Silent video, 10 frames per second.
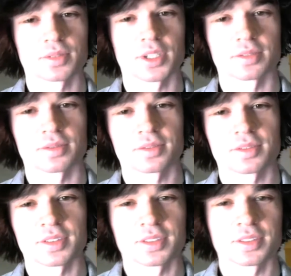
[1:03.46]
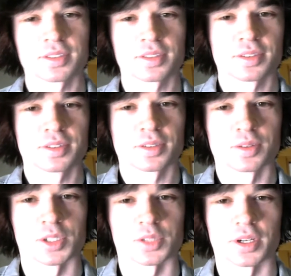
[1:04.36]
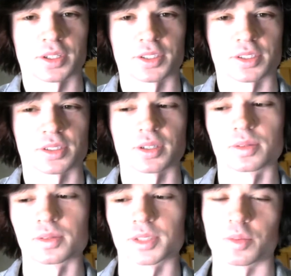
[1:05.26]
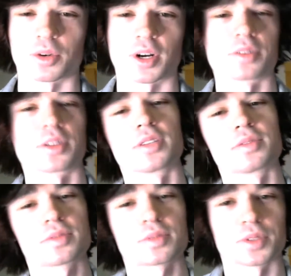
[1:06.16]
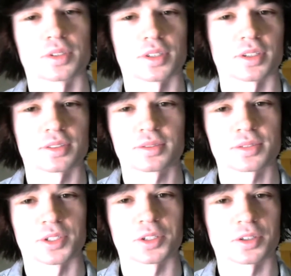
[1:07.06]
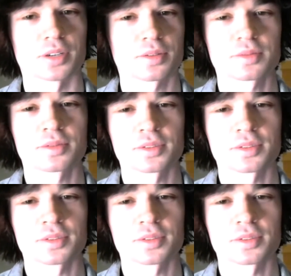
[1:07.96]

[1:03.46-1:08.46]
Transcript: yeah. Also, I could just jump around then with your career.